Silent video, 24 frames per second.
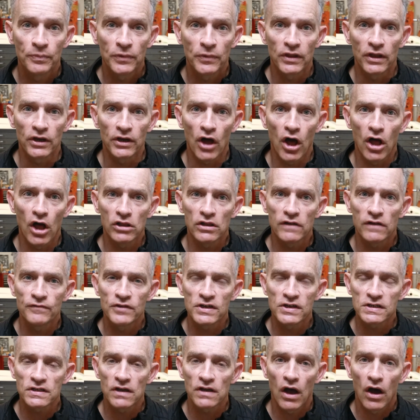that all of
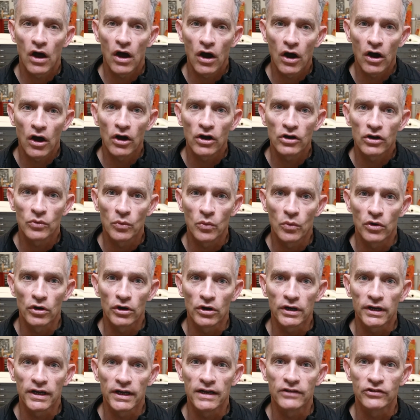this hard
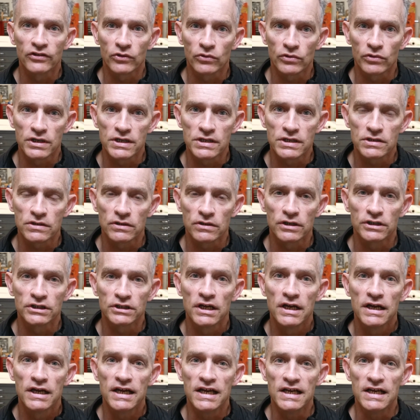work in the research
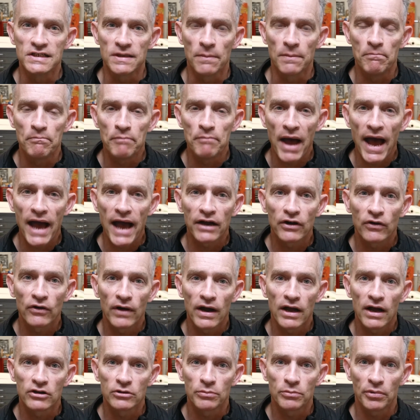is a
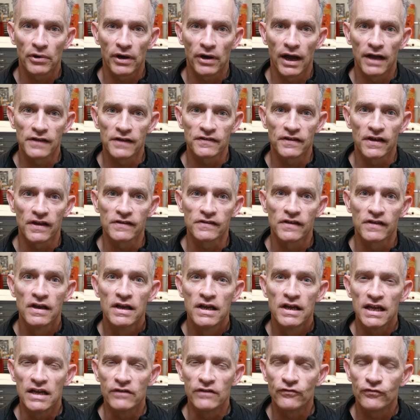background process
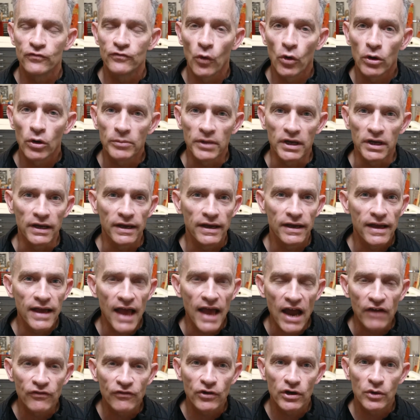informing
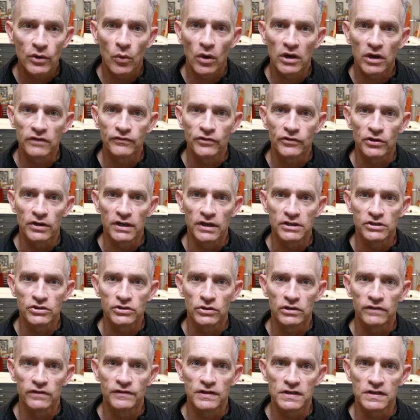every one of your
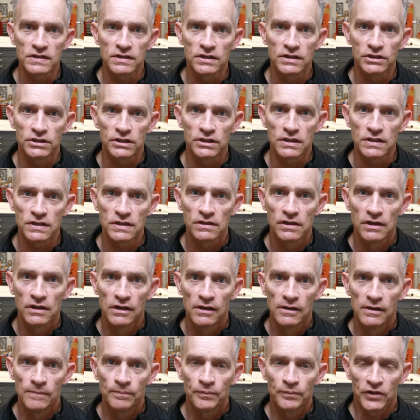intuitive decisions.
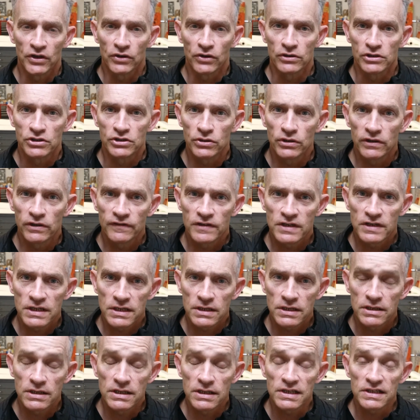Your
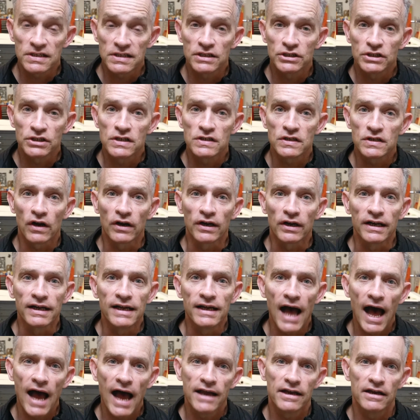intuitive decisions are
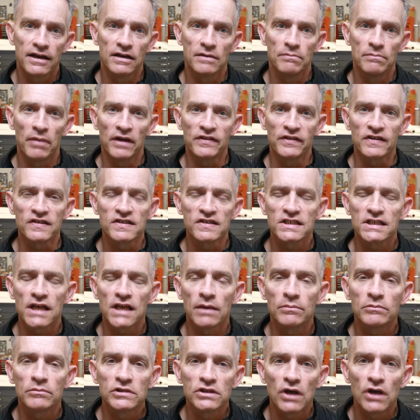guided by the
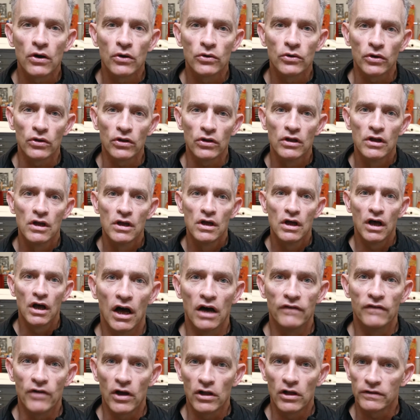sum total
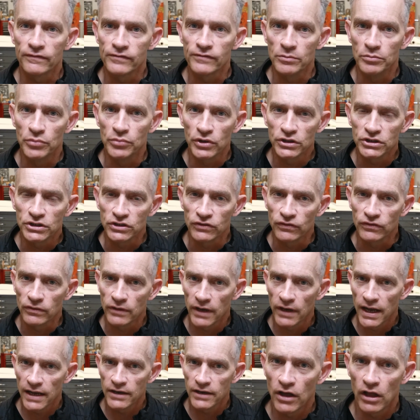of all of the books you've
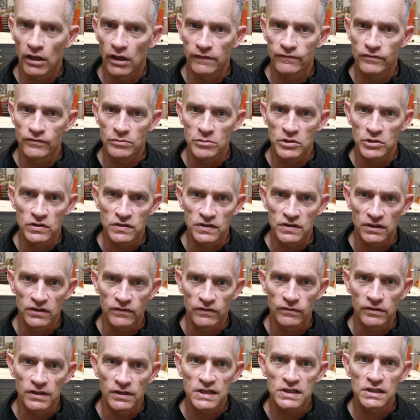read, all of the music
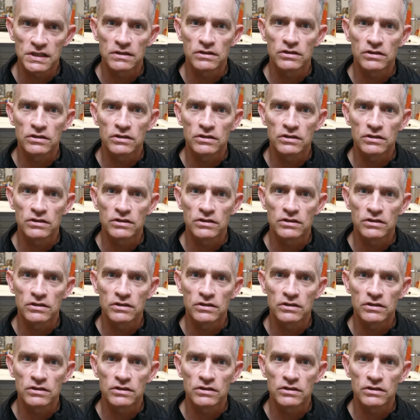you've listened